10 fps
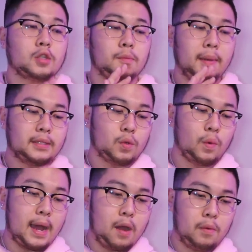So
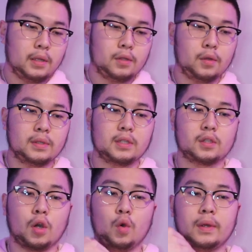basically what I want to do is
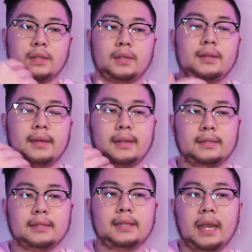just go into the
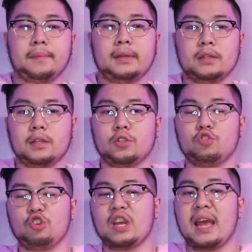entertainment
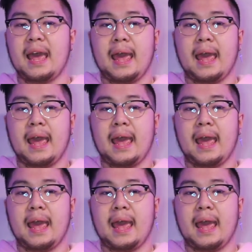industry